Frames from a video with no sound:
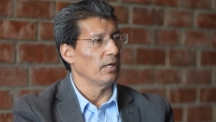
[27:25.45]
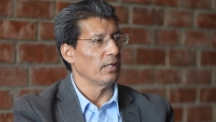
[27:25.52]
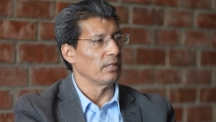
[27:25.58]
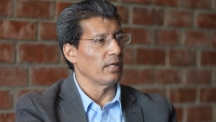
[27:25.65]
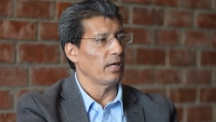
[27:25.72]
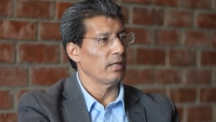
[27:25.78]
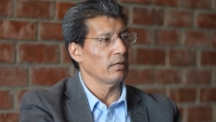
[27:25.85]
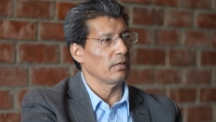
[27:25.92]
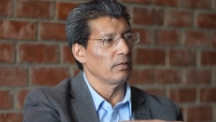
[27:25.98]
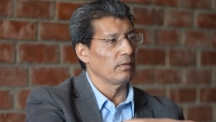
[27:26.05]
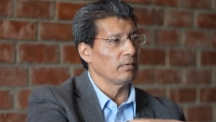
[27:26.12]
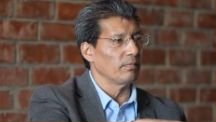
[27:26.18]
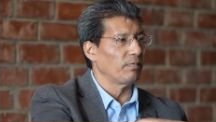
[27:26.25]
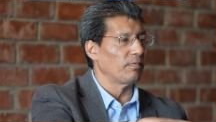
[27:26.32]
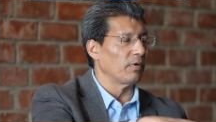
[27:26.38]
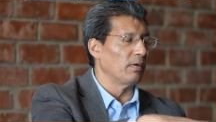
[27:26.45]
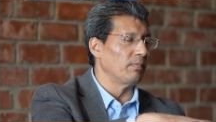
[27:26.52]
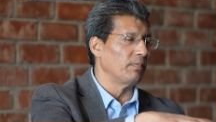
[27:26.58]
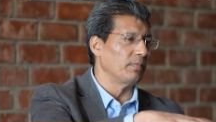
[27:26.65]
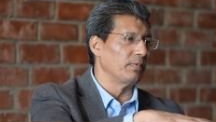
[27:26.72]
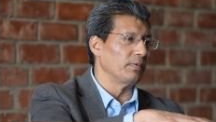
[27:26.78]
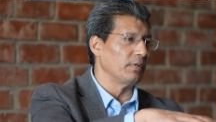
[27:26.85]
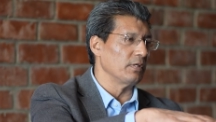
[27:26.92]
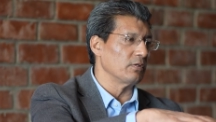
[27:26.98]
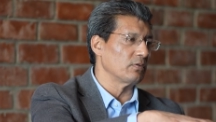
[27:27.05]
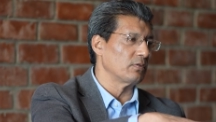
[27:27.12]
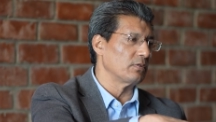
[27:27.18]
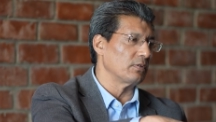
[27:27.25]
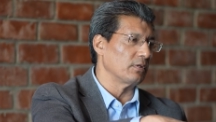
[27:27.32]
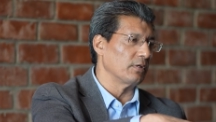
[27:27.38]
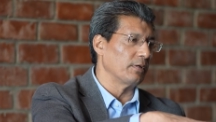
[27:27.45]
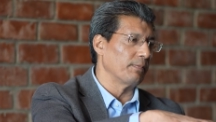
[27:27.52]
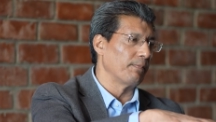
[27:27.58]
And then from this